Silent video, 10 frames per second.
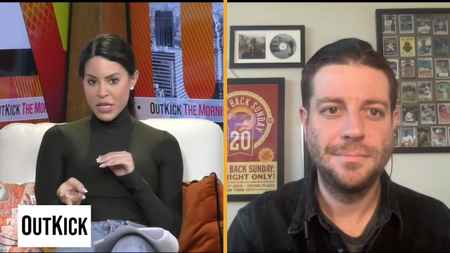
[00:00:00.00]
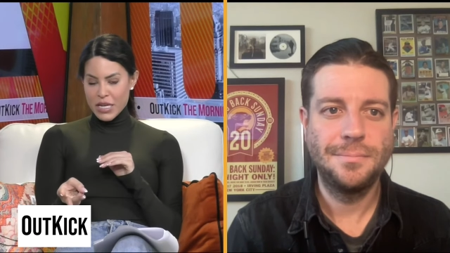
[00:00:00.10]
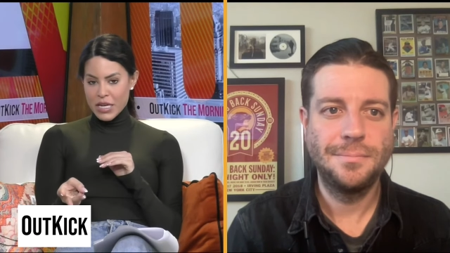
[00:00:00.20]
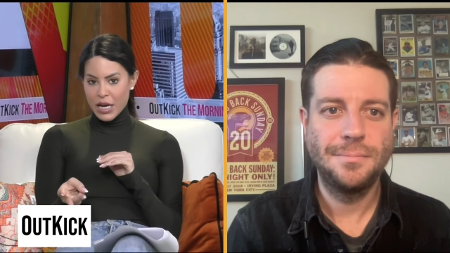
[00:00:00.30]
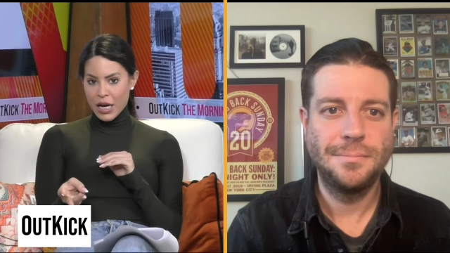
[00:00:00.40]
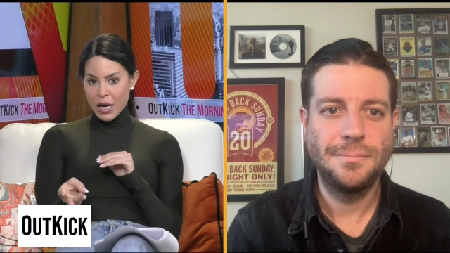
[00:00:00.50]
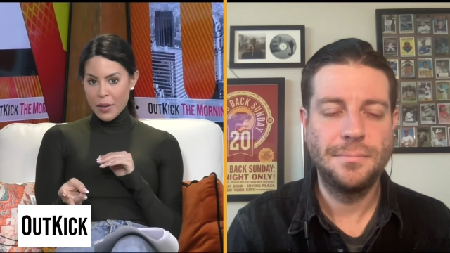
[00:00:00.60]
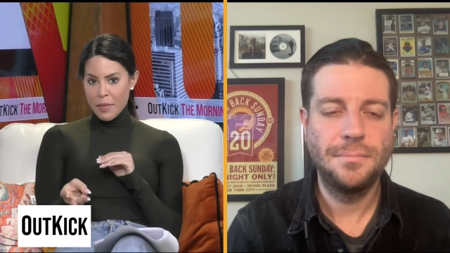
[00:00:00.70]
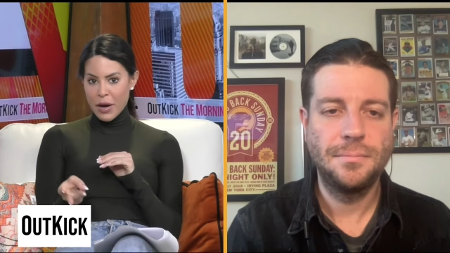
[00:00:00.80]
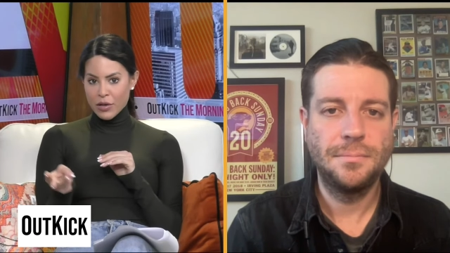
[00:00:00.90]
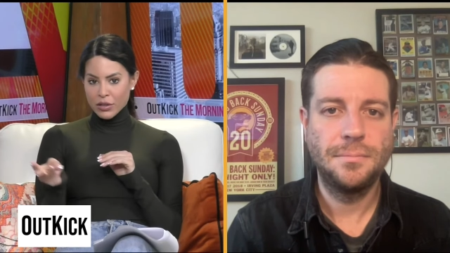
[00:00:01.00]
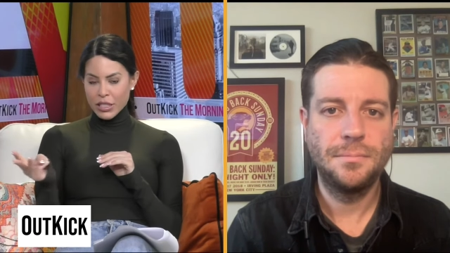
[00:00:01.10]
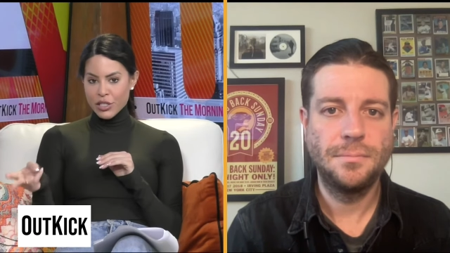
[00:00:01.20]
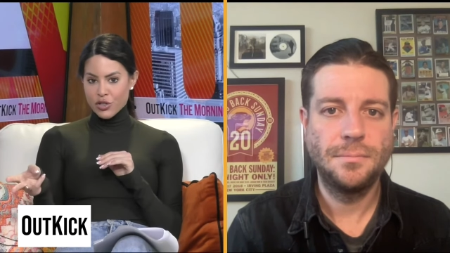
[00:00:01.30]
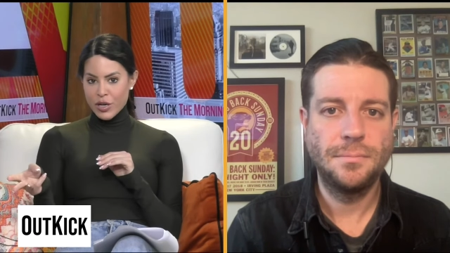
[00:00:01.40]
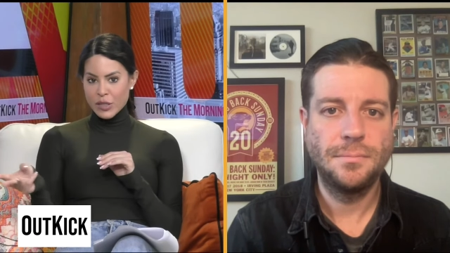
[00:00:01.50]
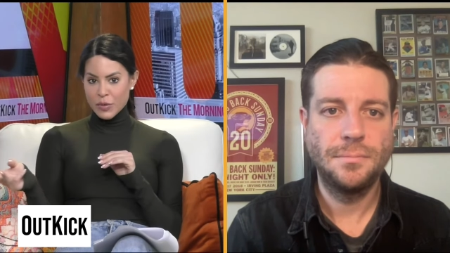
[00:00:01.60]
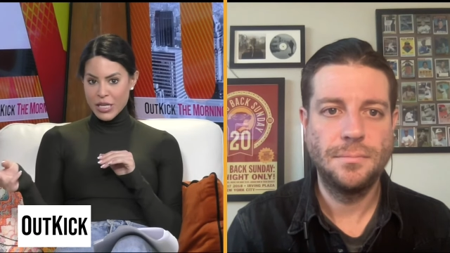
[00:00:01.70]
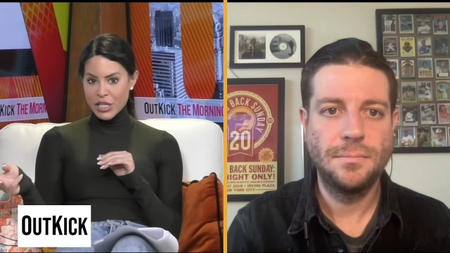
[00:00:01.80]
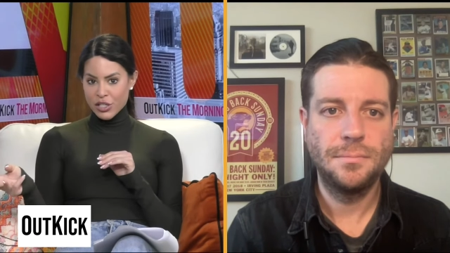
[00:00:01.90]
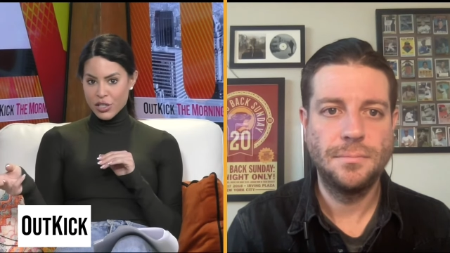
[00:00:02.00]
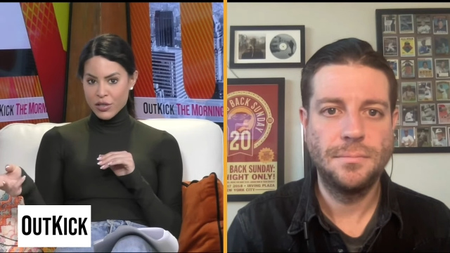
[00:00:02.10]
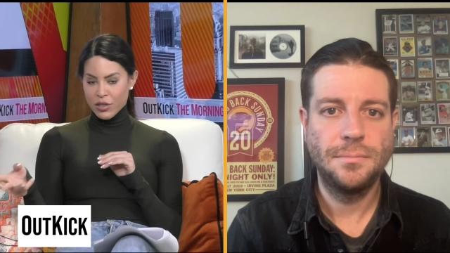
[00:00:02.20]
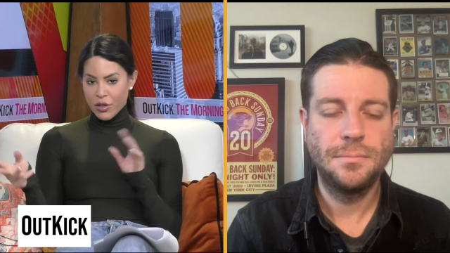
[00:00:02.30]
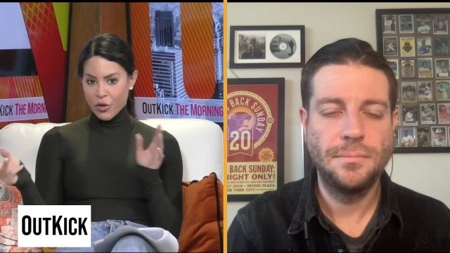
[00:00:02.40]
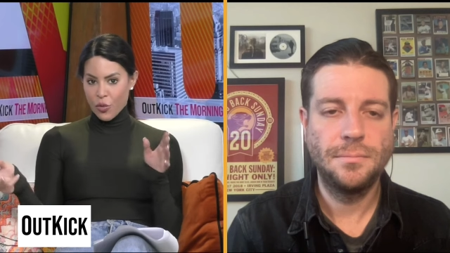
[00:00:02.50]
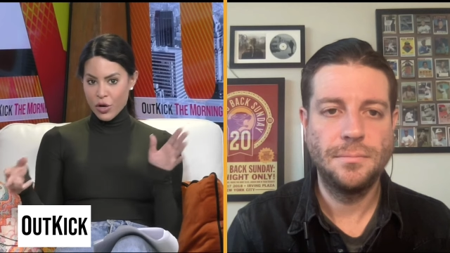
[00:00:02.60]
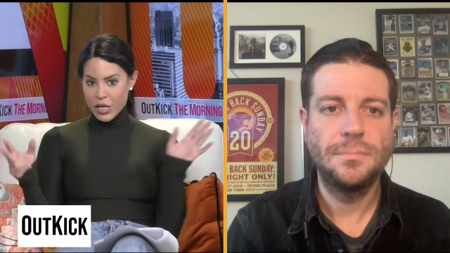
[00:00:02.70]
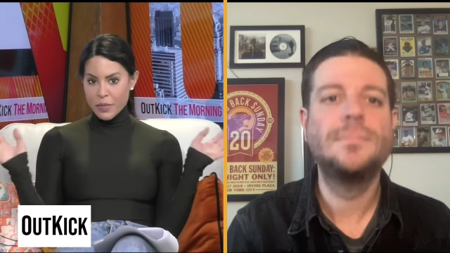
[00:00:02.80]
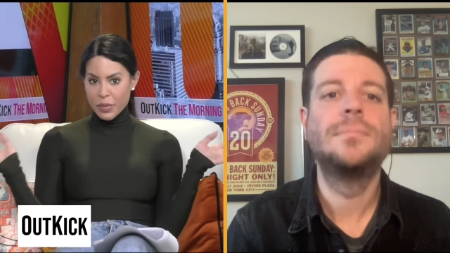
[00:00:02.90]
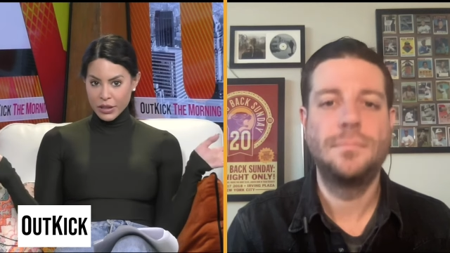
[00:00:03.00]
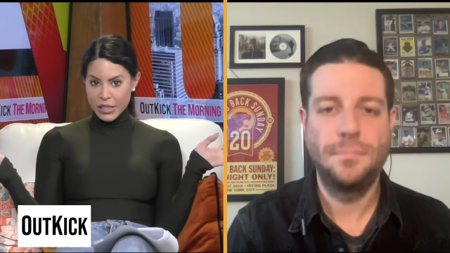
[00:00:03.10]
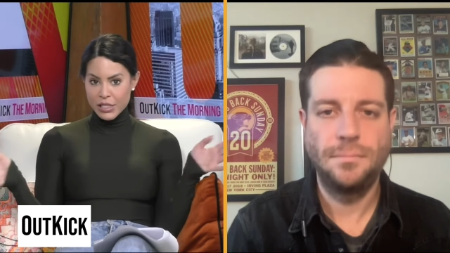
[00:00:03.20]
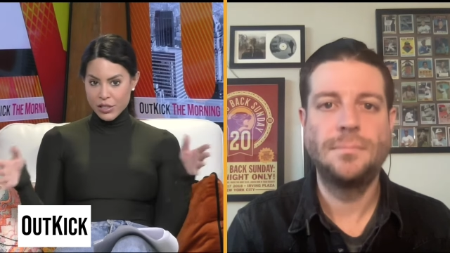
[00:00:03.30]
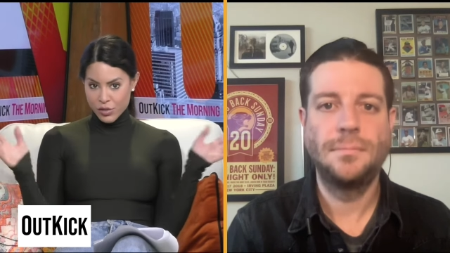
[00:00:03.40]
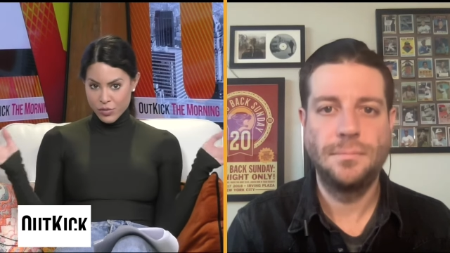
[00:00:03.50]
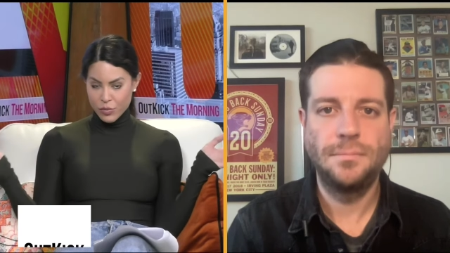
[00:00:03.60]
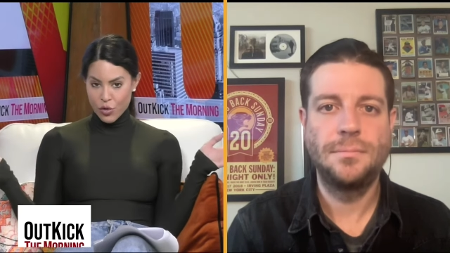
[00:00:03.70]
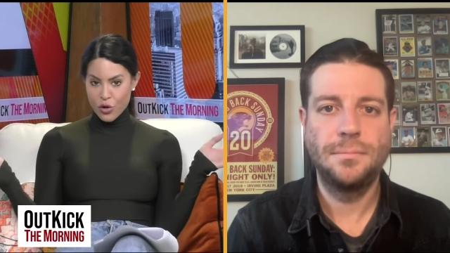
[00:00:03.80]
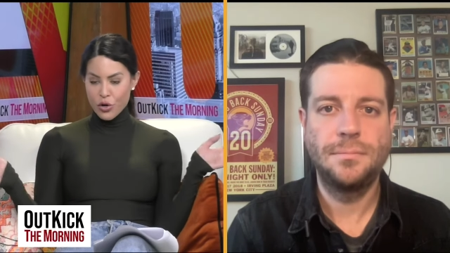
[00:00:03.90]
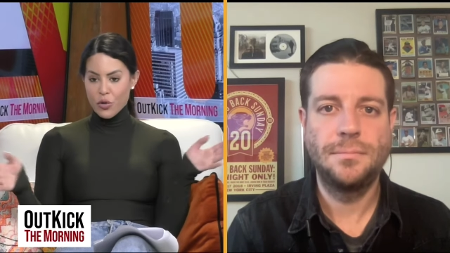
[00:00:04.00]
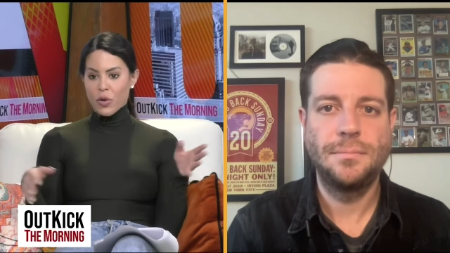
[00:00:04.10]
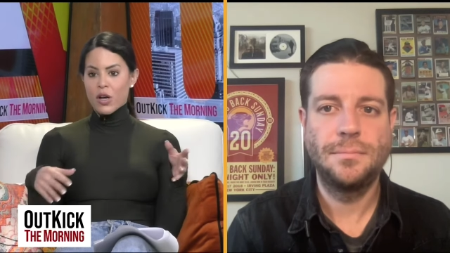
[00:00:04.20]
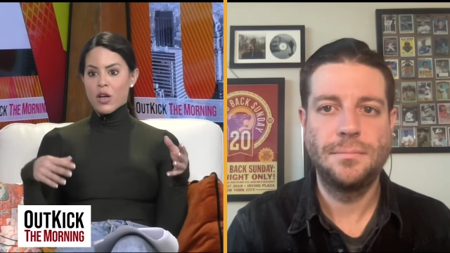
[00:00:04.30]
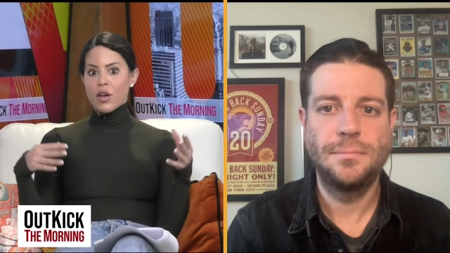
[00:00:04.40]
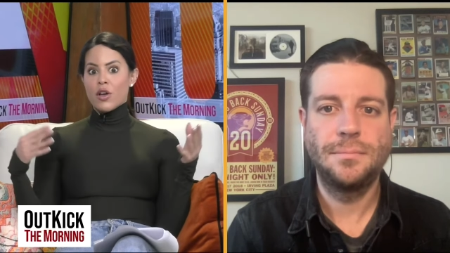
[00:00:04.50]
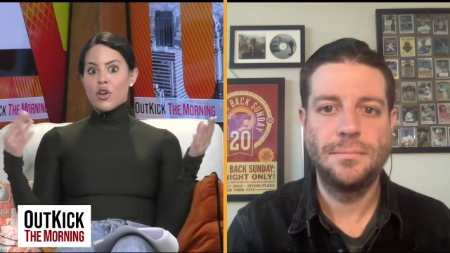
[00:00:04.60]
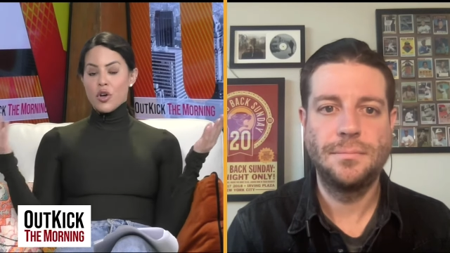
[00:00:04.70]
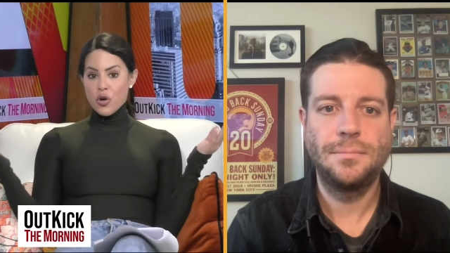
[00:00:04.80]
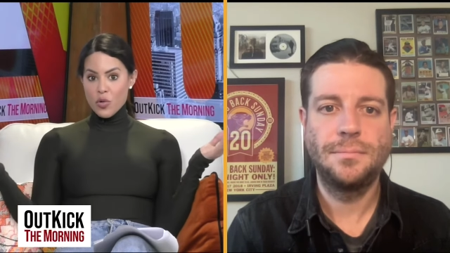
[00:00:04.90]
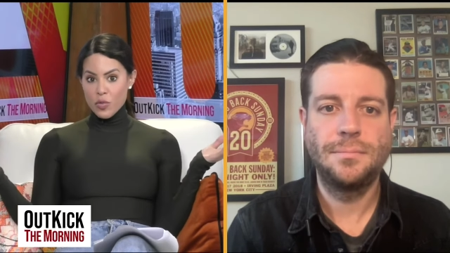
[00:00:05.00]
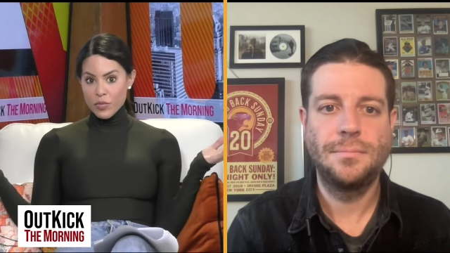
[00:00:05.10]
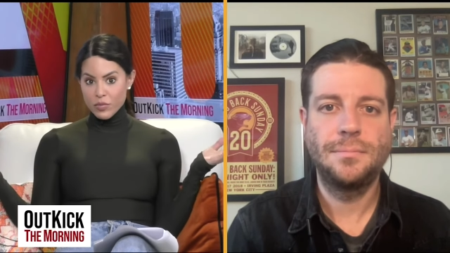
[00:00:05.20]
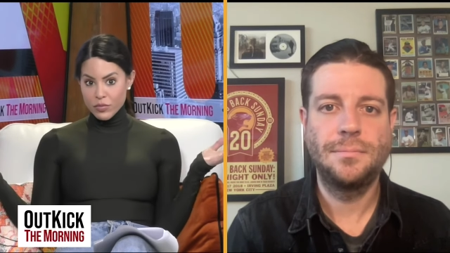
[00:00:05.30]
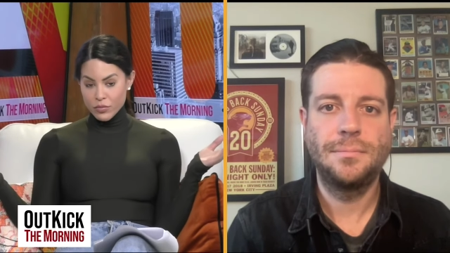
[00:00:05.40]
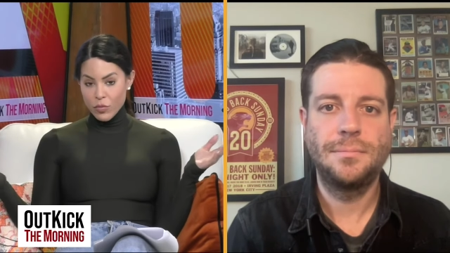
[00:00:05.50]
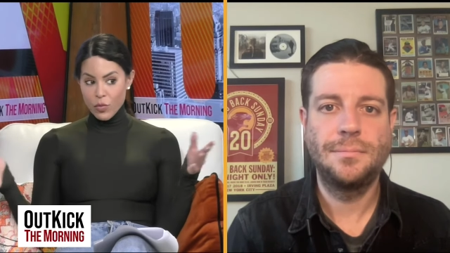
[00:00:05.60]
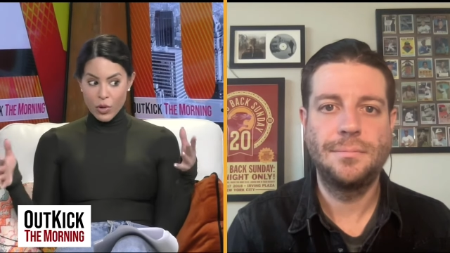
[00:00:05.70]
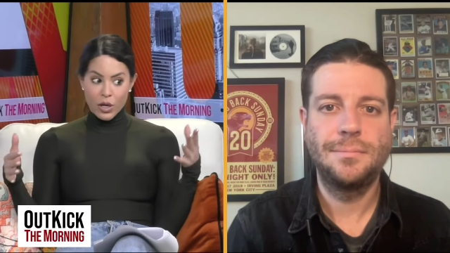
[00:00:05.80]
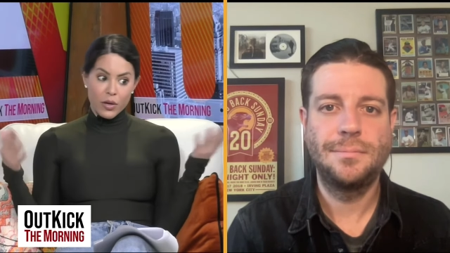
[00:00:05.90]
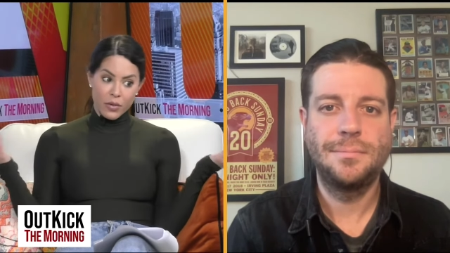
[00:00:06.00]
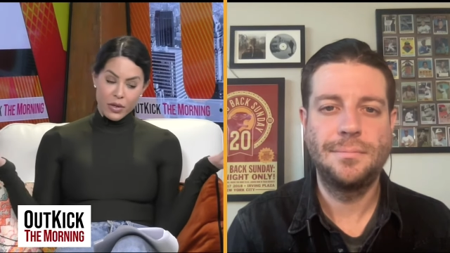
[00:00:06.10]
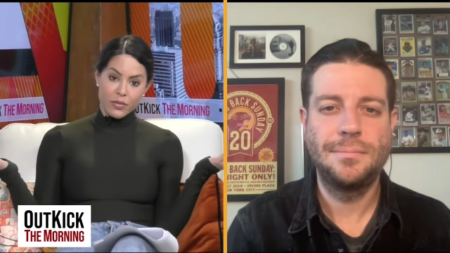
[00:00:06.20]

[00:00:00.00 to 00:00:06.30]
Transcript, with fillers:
Speaker 1: the uh, Maryland Transportation Authority police crew who were,